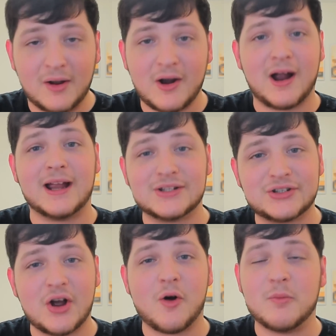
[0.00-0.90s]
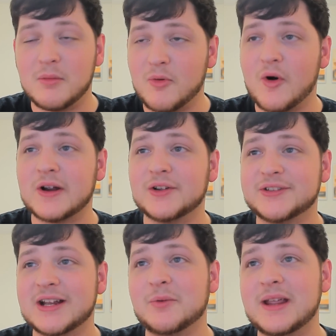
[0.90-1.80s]
All right, so Memorial
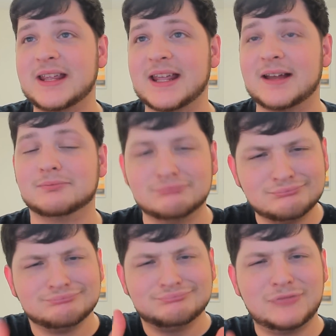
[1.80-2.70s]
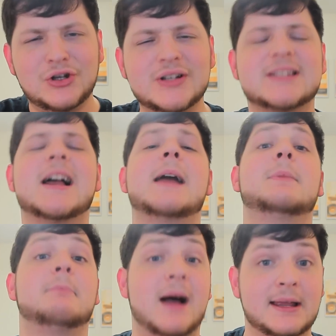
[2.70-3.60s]
Day weekend. Good
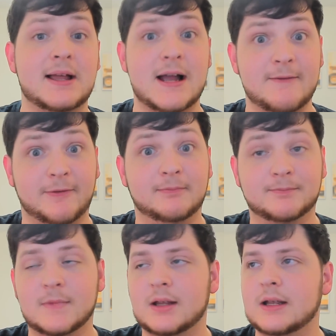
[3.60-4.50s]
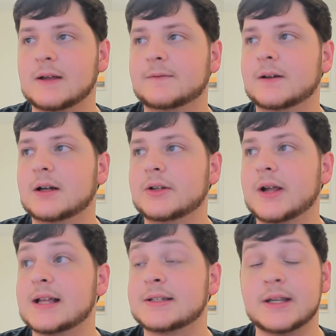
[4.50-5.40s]
time in my life. If uh, you
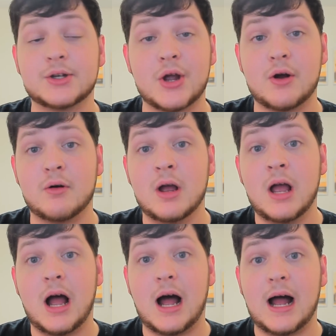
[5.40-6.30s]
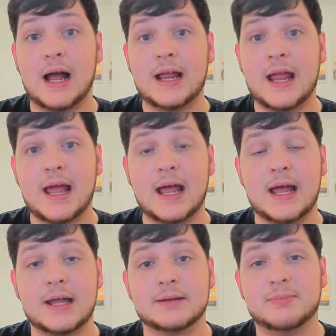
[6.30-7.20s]
guys didn't know, I
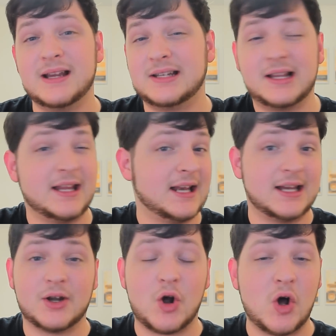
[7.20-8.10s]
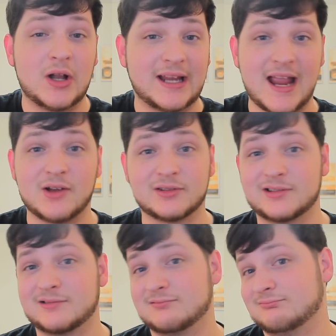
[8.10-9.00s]
had basically any and all
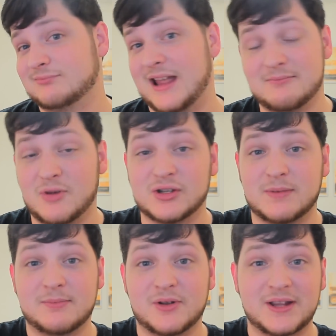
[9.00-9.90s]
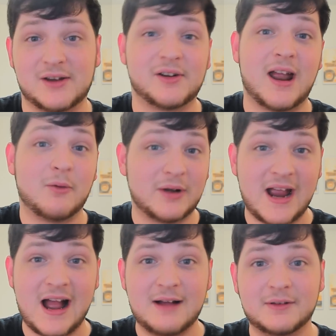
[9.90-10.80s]
accounts that most people on the internet would
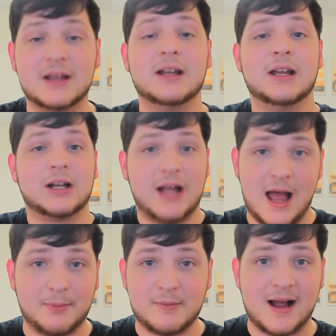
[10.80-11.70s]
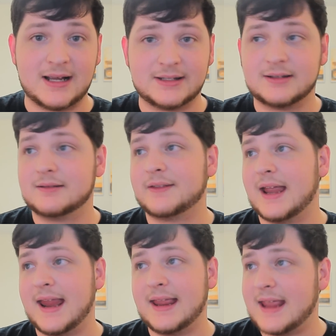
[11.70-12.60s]
have compromised.
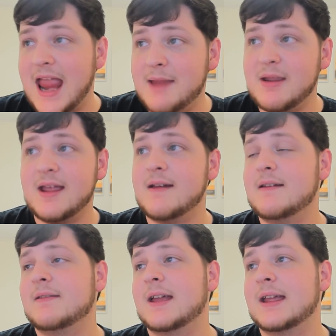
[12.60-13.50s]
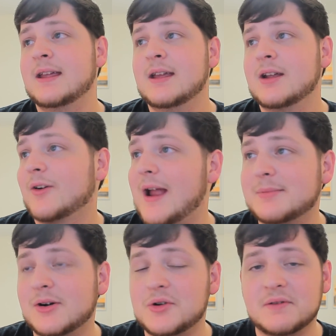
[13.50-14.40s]
They came in, they
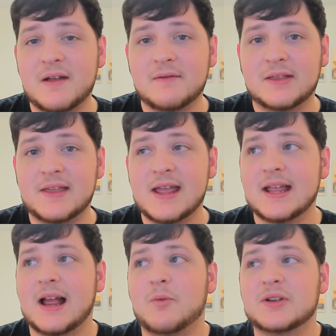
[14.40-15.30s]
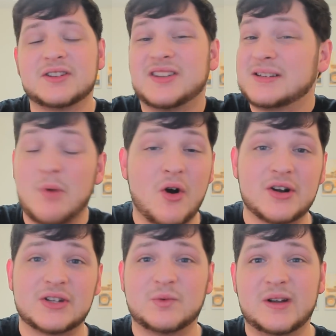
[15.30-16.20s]
grabbed a hold of everything I wasn't the
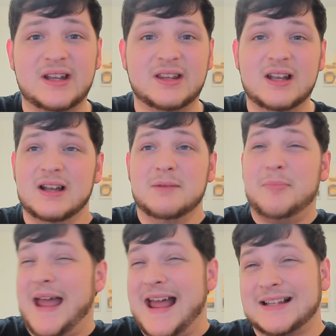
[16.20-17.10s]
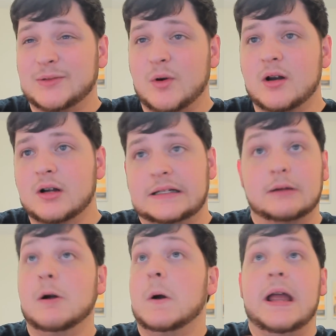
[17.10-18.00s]
smartest with, passwords.
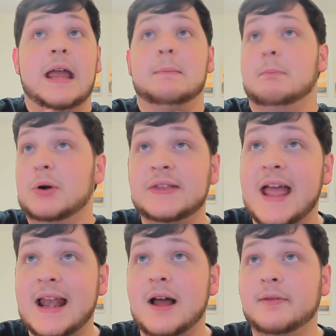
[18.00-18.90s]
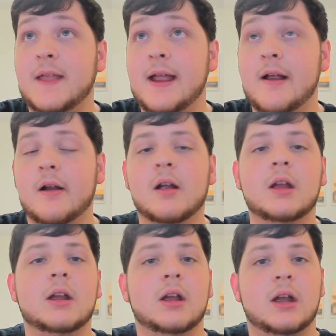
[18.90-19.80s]
I'll go ahead and put that out there.
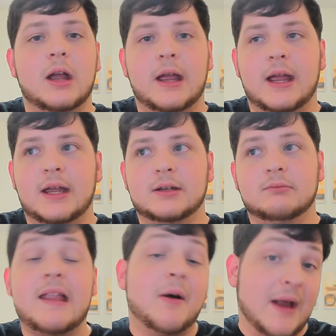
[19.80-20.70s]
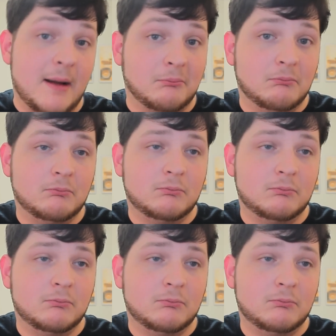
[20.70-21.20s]
And now I am.